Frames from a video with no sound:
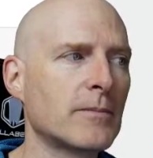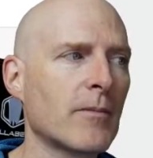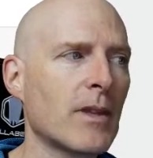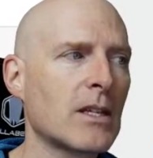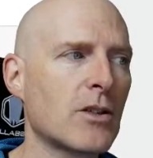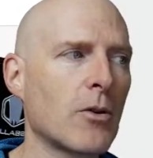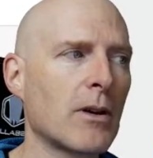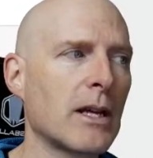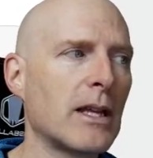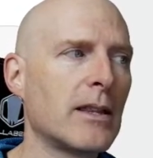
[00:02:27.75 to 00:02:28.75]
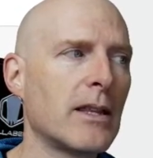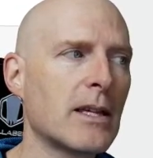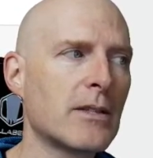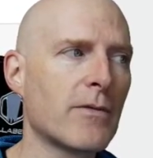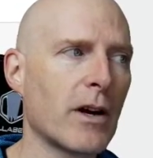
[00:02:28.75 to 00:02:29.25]
So in this
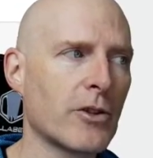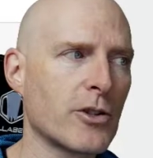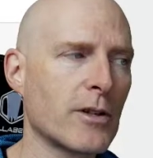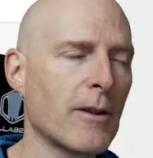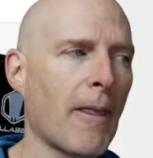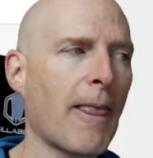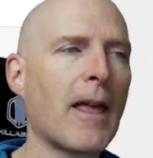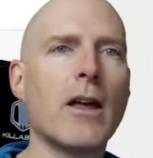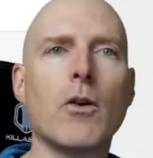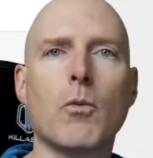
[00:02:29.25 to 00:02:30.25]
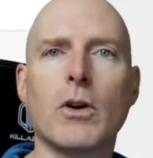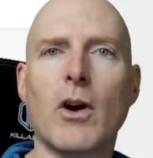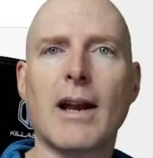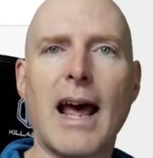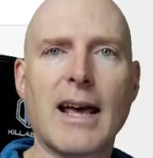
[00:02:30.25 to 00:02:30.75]
function, we're not
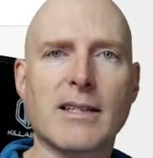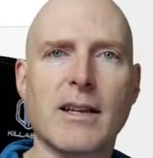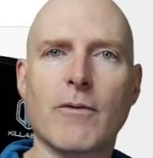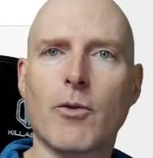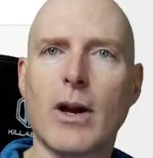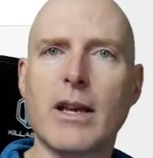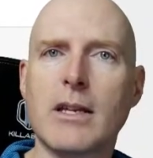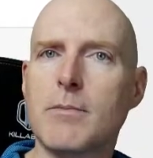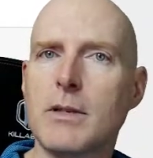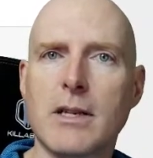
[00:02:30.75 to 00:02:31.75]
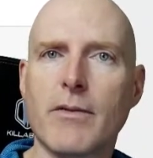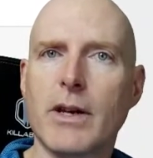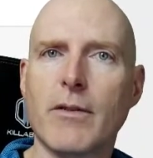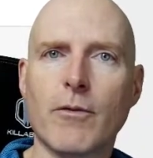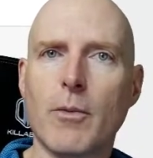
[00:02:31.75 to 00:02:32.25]
asking for any specific
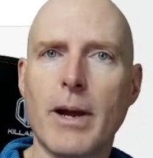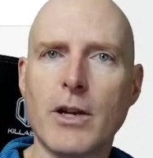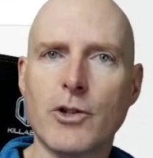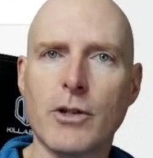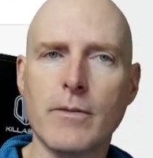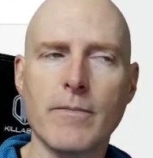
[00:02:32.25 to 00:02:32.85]
information.